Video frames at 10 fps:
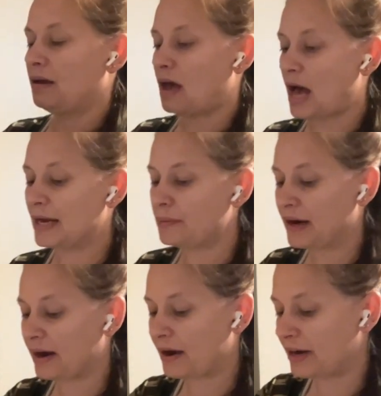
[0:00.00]
I
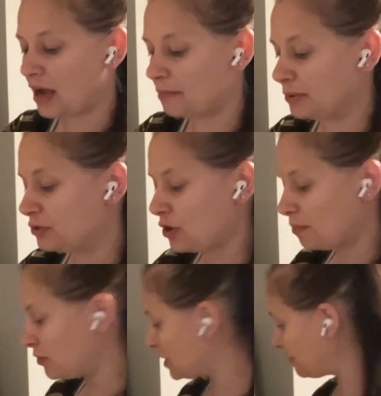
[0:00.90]
wear Ariat boots
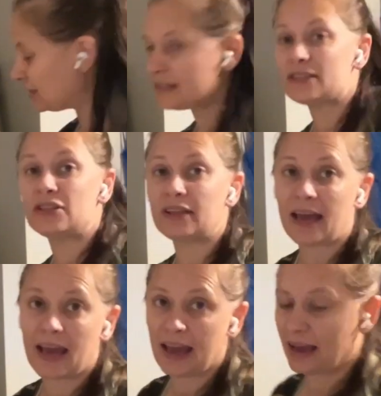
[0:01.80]
almost every single
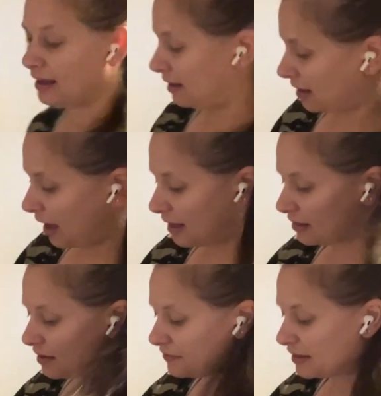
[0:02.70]
day. I
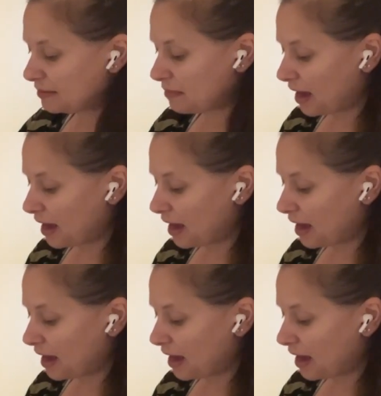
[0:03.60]
love them.